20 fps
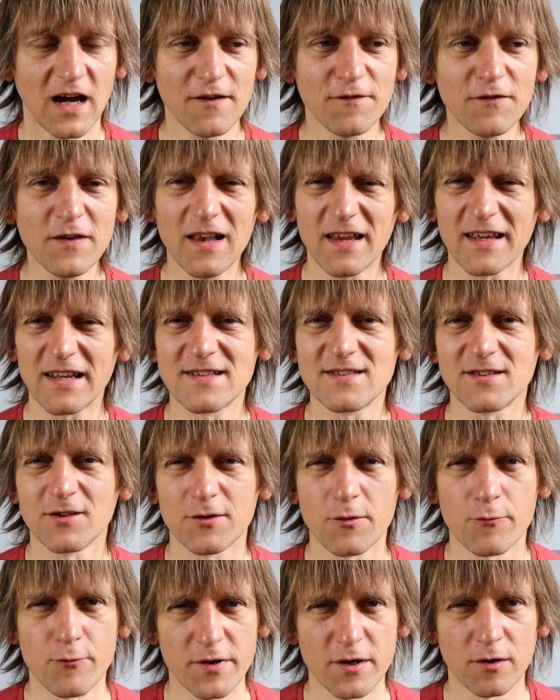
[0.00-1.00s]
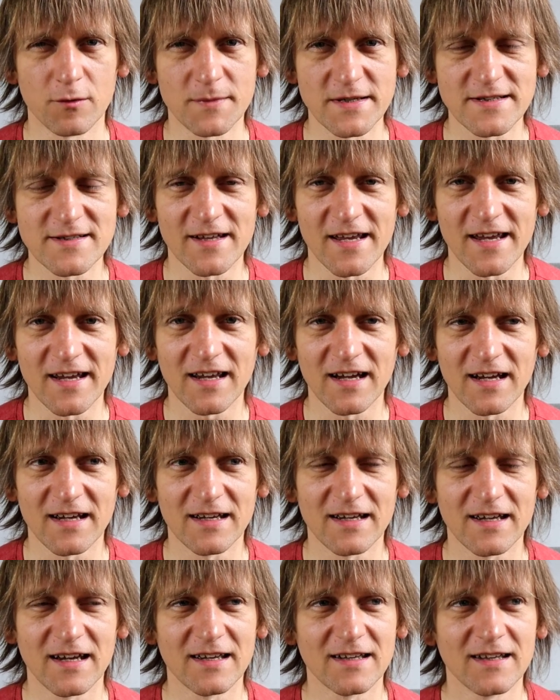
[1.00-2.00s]
I feel like it's not a real mistake.
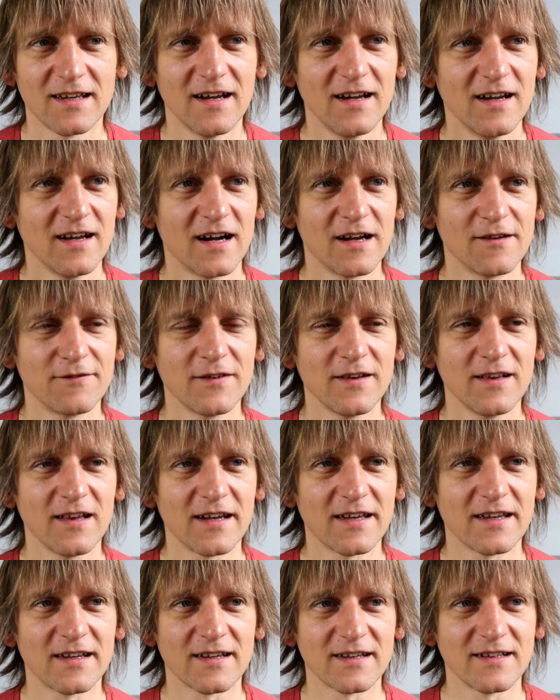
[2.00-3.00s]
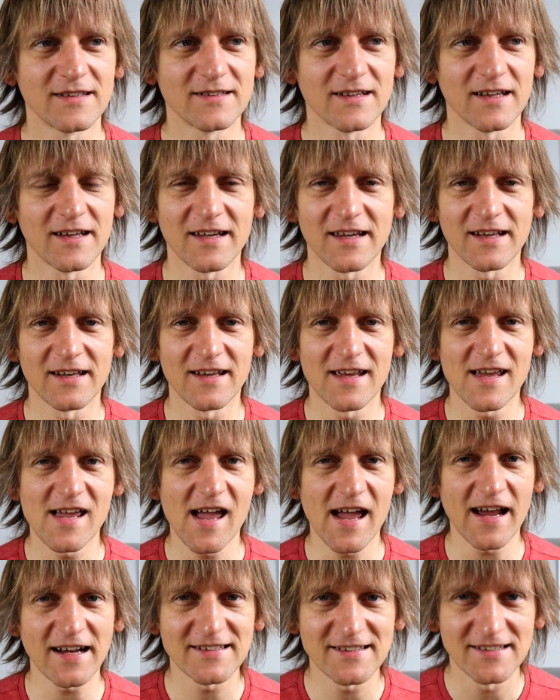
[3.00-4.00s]
I, I, I feel like it's like an
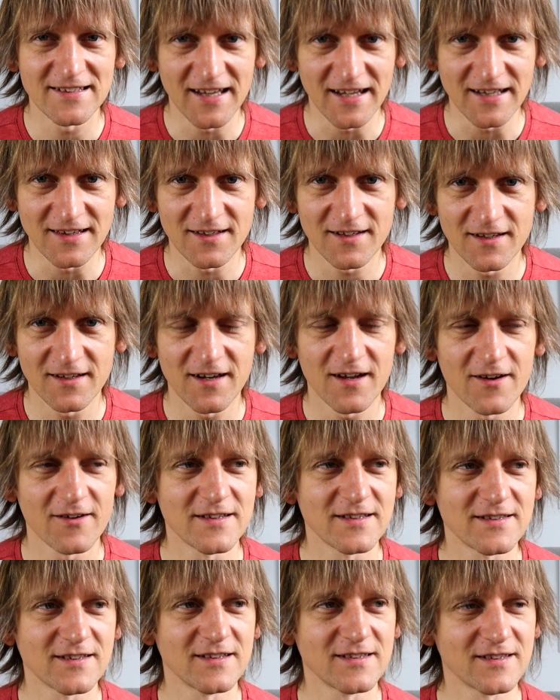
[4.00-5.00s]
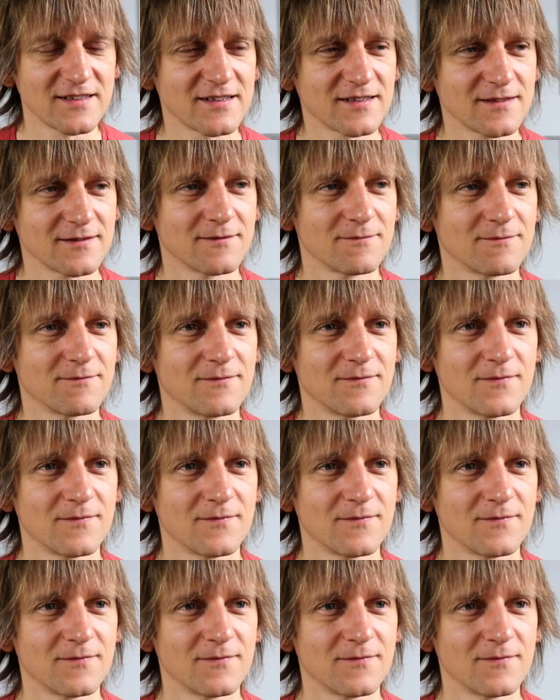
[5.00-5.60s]
accident. You know, it's, it's,